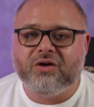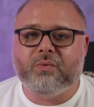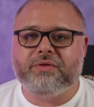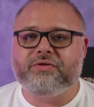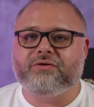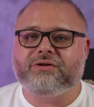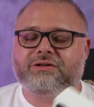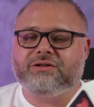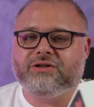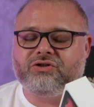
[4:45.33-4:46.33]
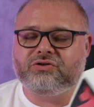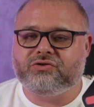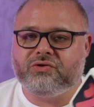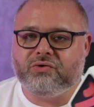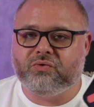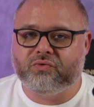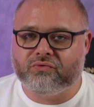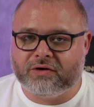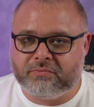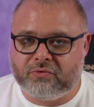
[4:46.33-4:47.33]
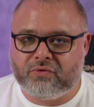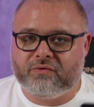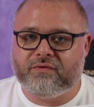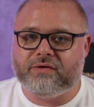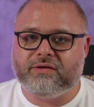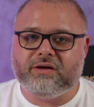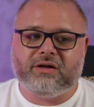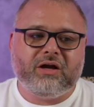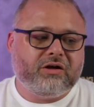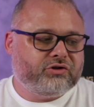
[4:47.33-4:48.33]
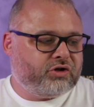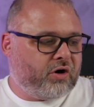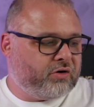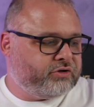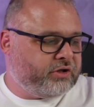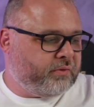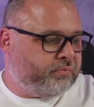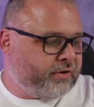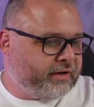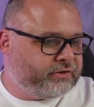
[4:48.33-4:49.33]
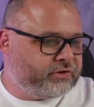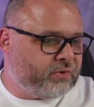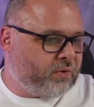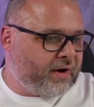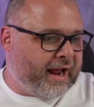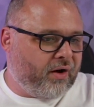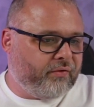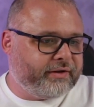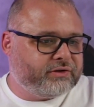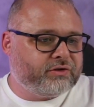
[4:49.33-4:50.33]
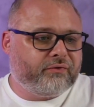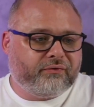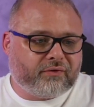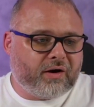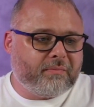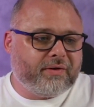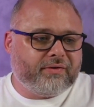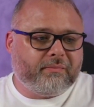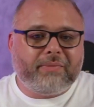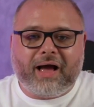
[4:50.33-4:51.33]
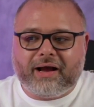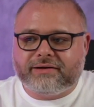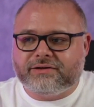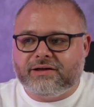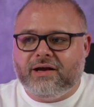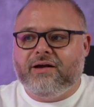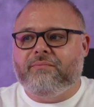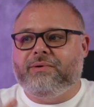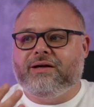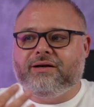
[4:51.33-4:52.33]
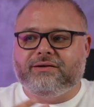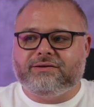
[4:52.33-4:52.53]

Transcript: with their decision to remove the charging bricks or outlets outlets from the box because